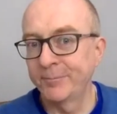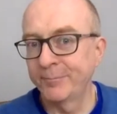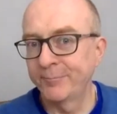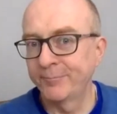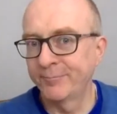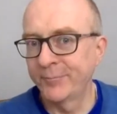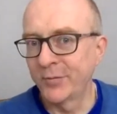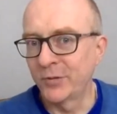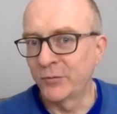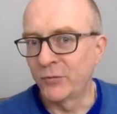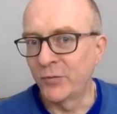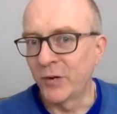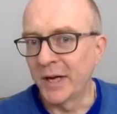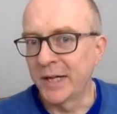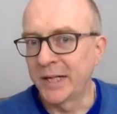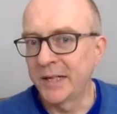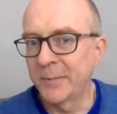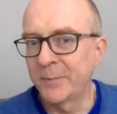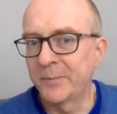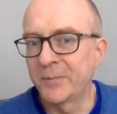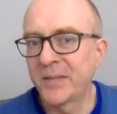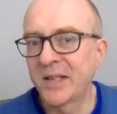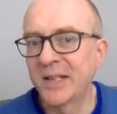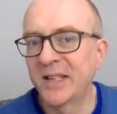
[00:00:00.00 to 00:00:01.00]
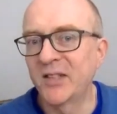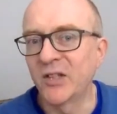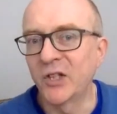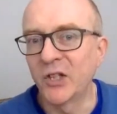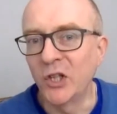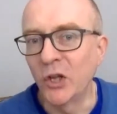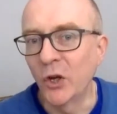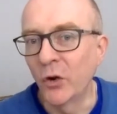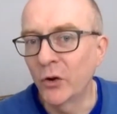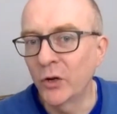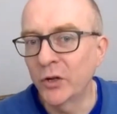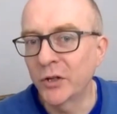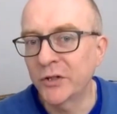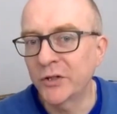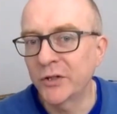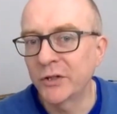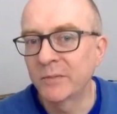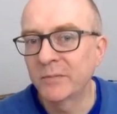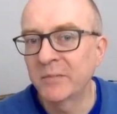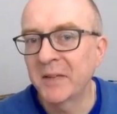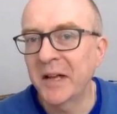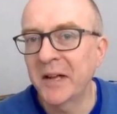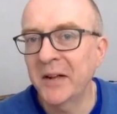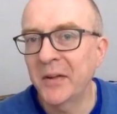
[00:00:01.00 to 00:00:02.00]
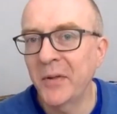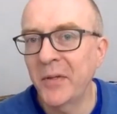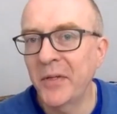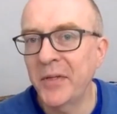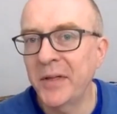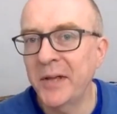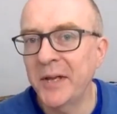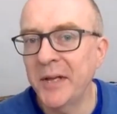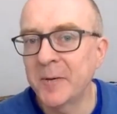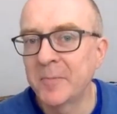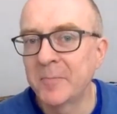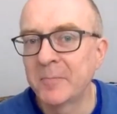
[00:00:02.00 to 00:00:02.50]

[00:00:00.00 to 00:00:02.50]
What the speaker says: Right? Is a yogurt healthy?